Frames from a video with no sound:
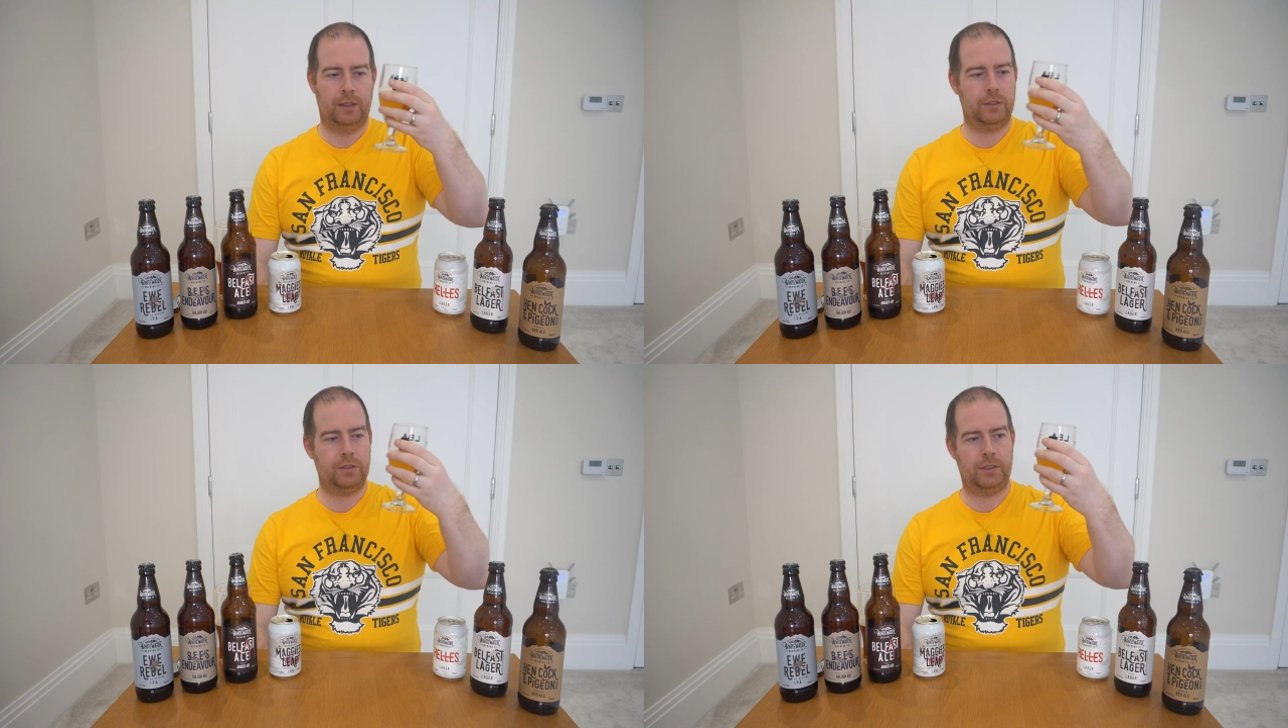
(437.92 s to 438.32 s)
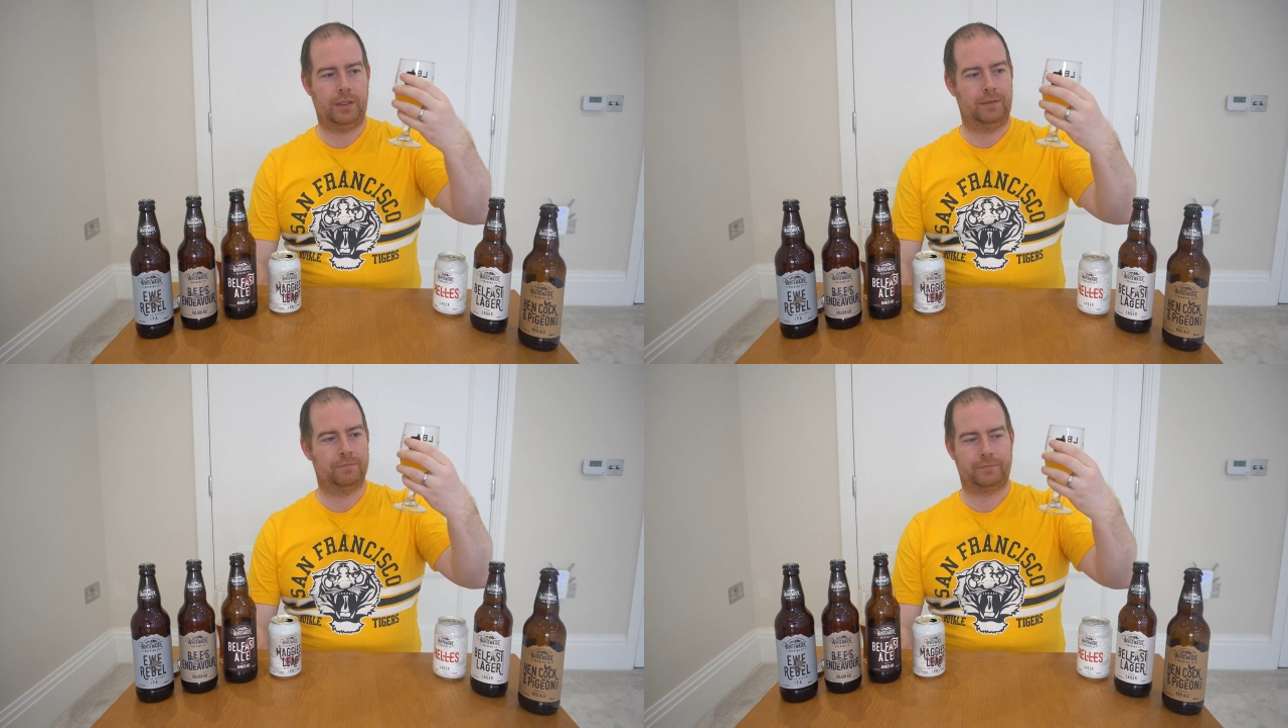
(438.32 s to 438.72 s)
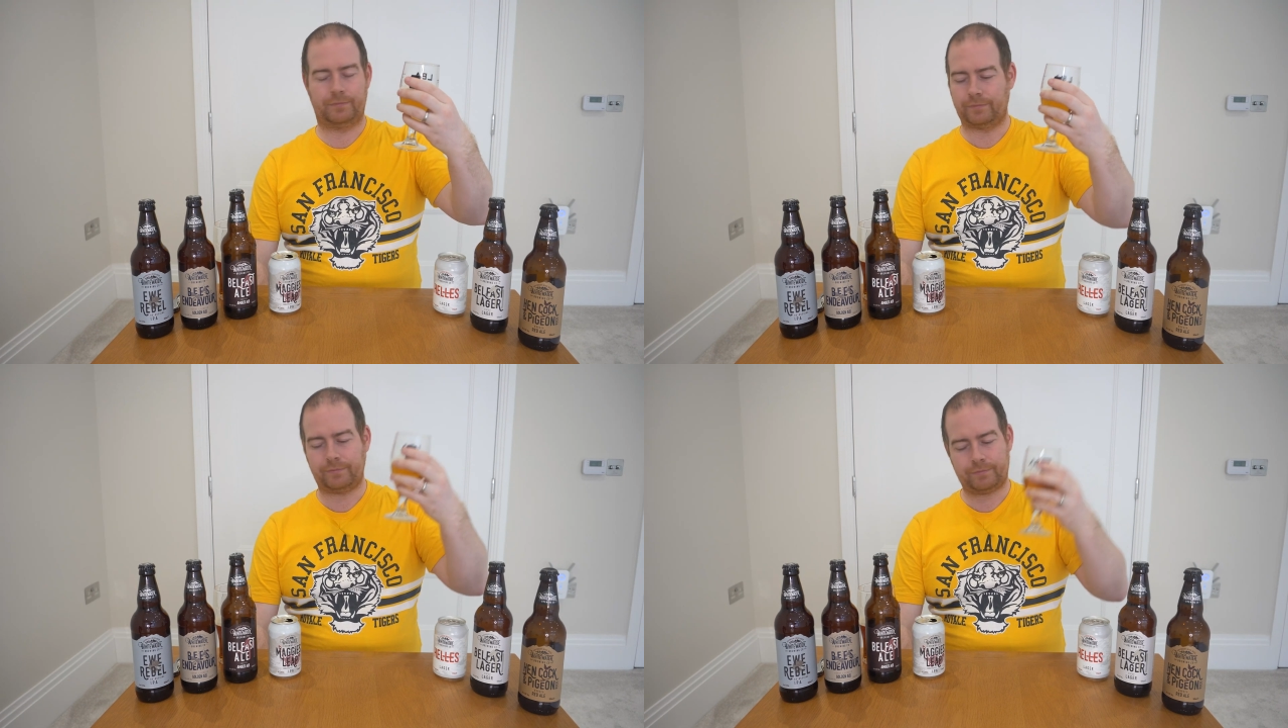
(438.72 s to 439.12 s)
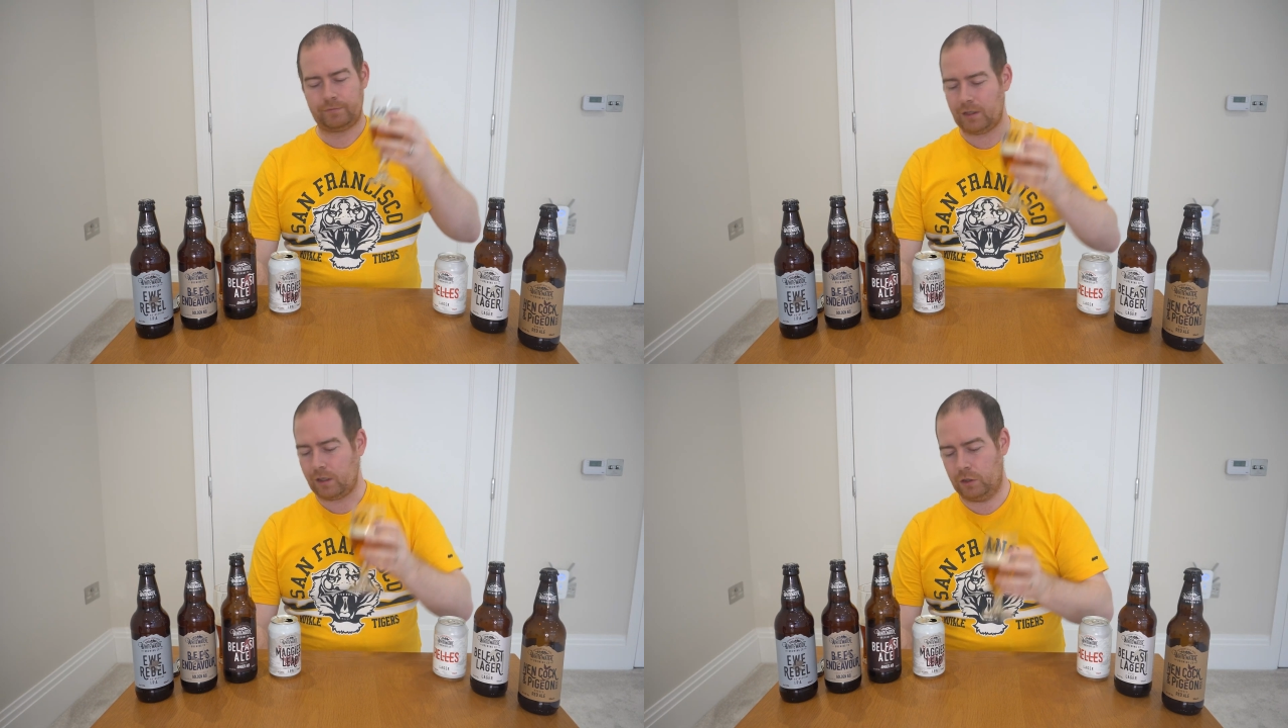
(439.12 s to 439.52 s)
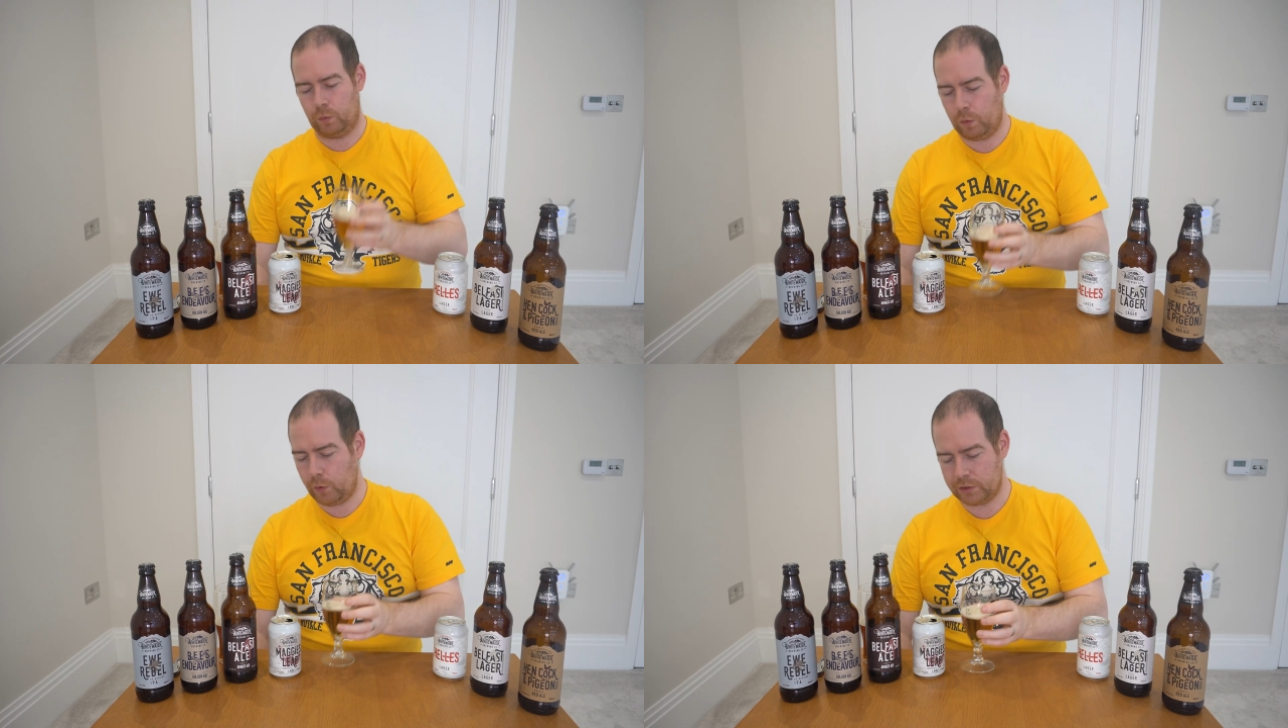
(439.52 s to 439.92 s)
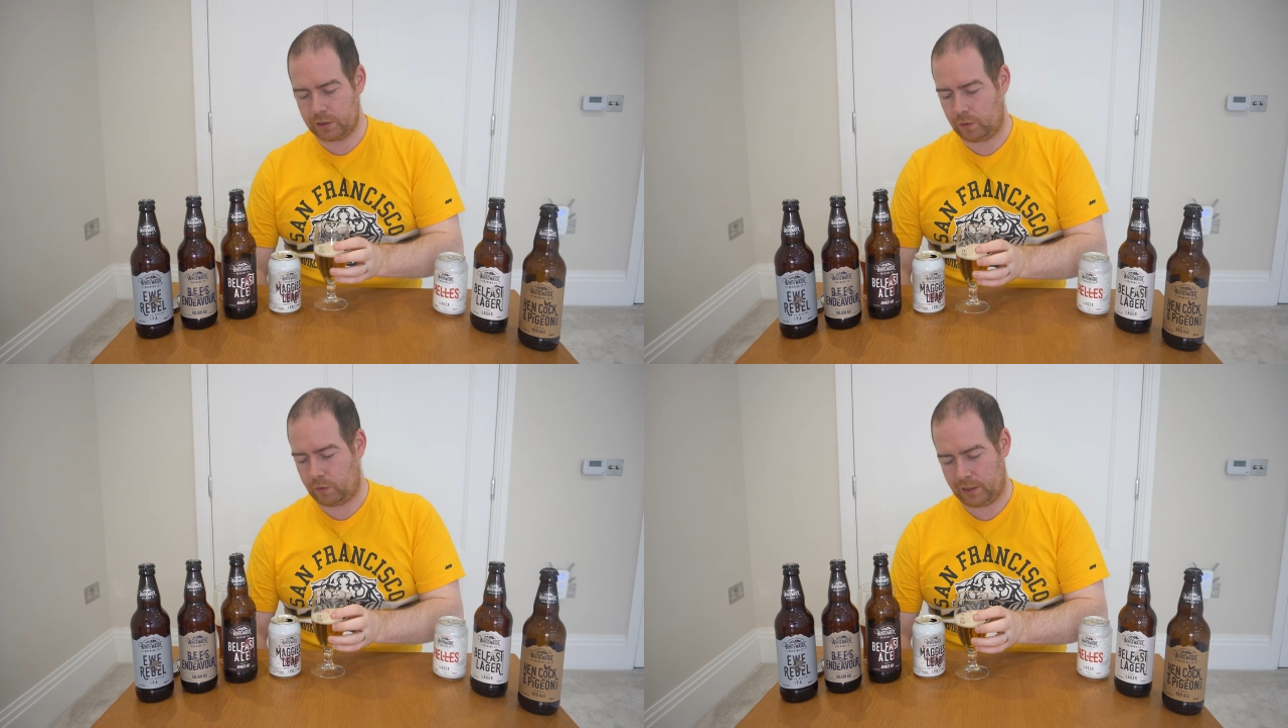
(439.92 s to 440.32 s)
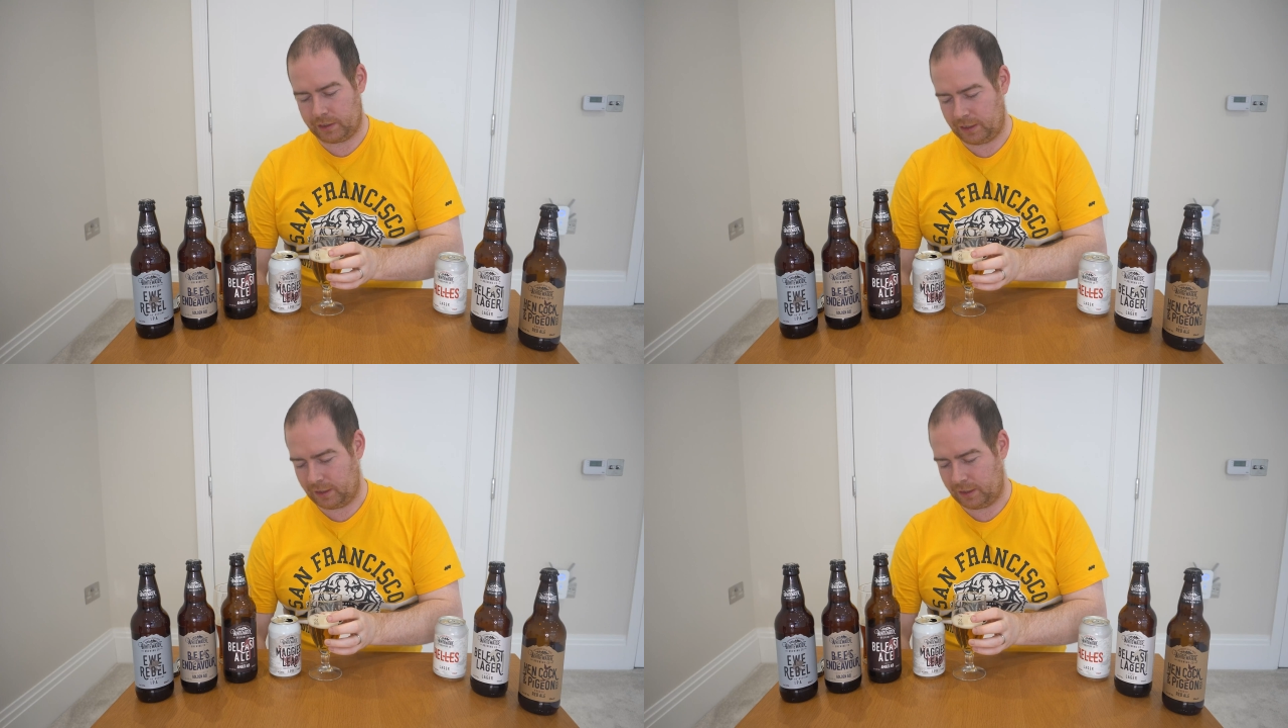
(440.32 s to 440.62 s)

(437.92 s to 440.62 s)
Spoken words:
just the water quality